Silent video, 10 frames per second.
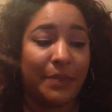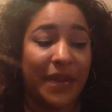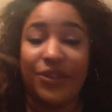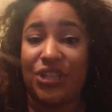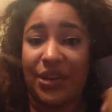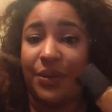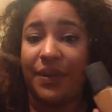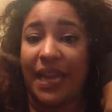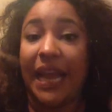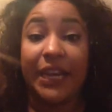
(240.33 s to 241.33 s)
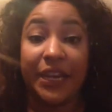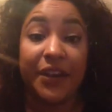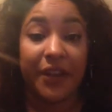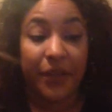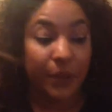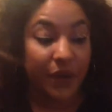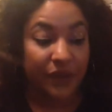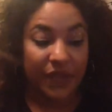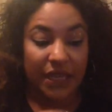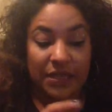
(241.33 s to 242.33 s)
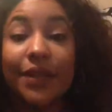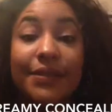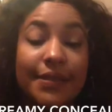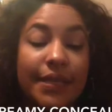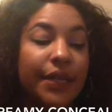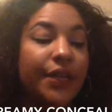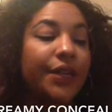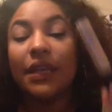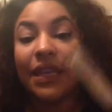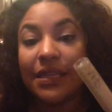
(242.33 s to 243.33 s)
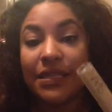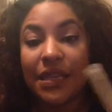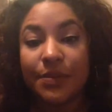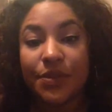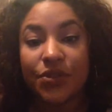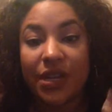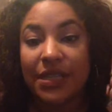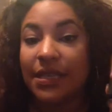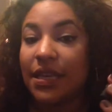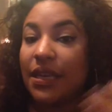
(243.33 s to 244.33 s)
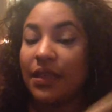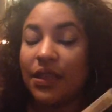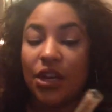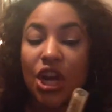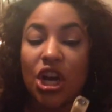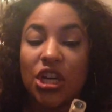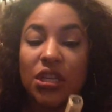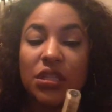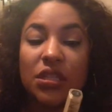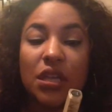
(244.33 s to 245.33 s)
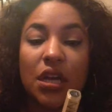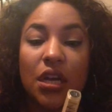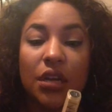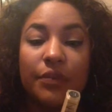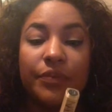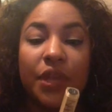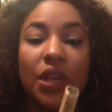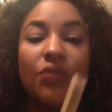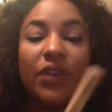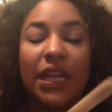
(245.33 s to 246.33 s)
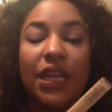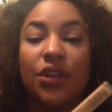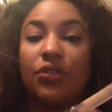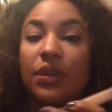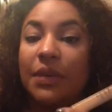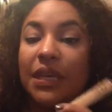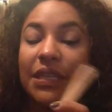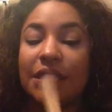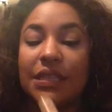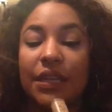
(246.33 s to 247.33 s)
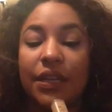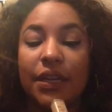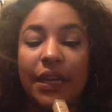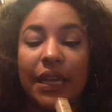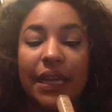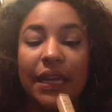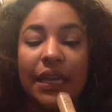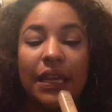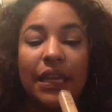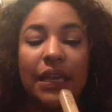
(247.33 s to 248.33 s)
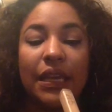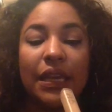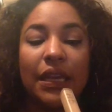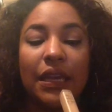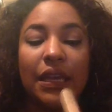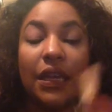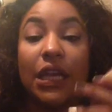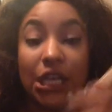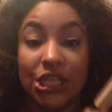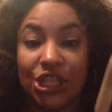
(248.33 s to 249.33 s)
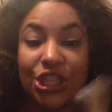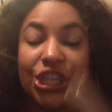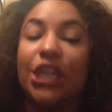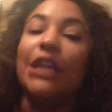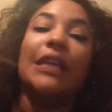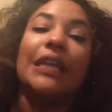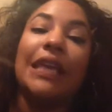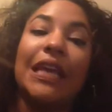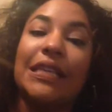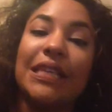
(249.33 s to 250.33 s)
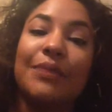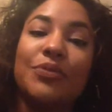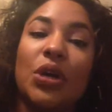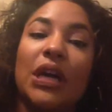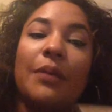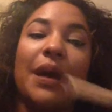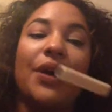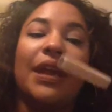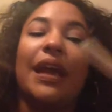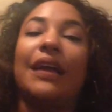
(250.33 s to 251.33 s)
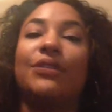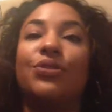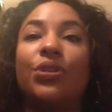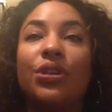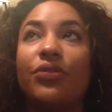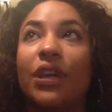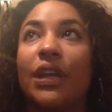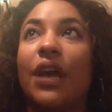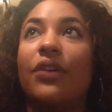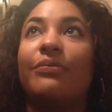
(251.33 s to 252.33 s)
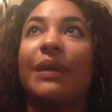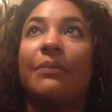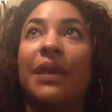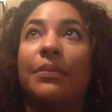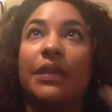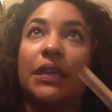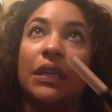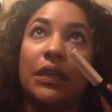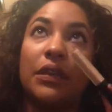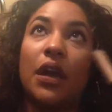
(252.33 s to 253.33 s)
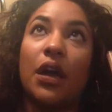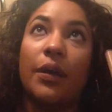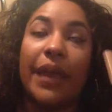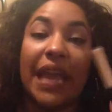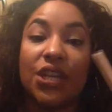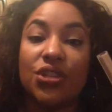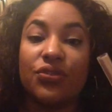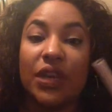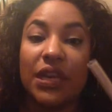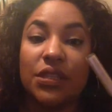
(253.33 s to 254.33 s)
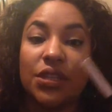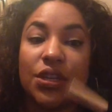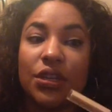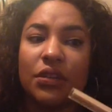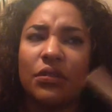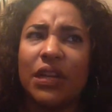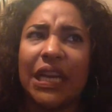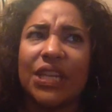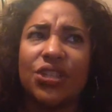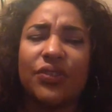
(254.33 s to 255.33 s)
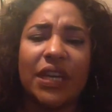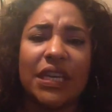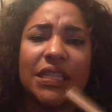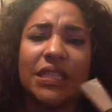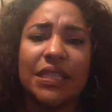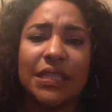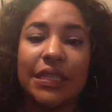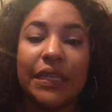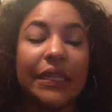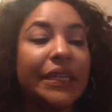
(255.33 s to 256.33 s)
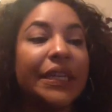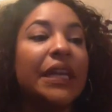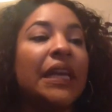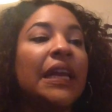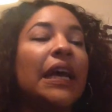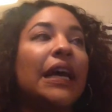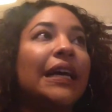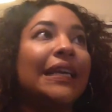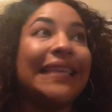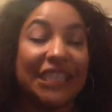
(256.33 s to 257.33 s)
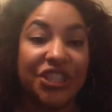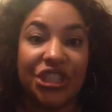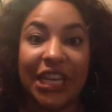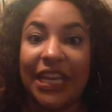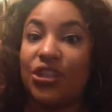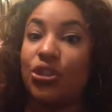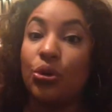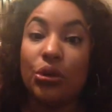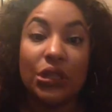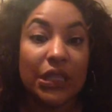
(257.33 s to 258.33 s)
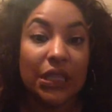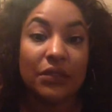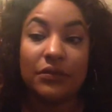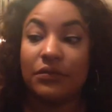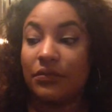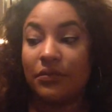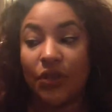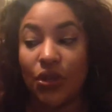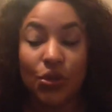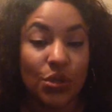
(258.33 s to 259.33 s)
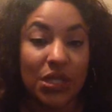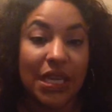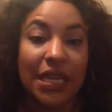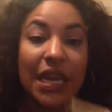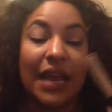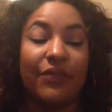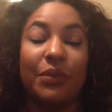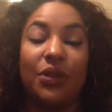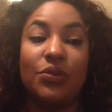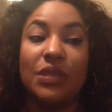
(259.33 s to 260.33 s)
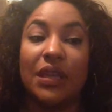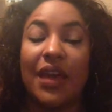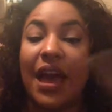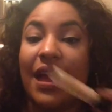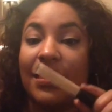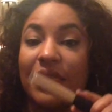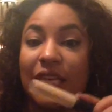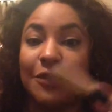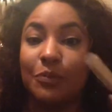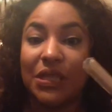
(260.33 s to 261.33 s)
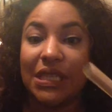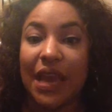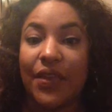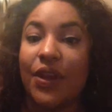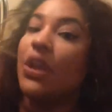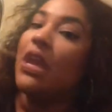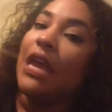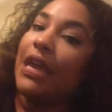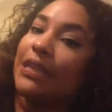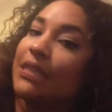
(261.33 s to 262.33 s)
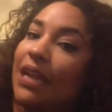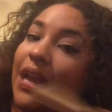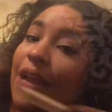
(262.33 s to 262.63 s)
by January I need another one of these. Concealer, can't stop stressing, the NARS Radiant Creamy Concealer in Custard. Can't stop talking about it. I totally ran out of my Maybelline Age Eraser or Age Erase Concealer yesterday. Totally used it. I've been using that and this put together. And today